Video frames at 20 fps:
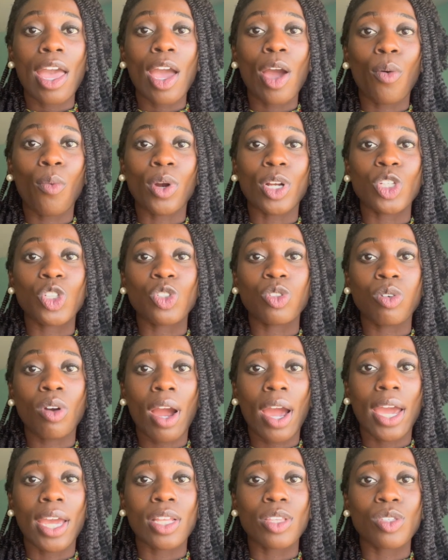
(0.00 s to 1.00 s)
and were
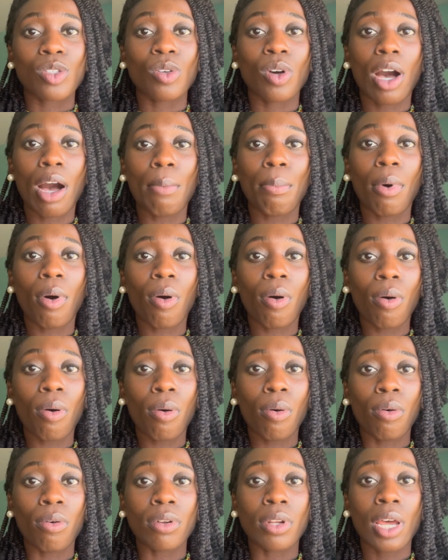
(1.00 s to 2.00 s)
trying to
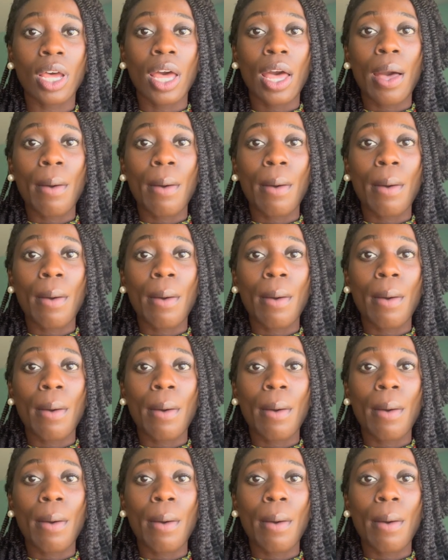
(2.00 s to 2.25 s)
uphold.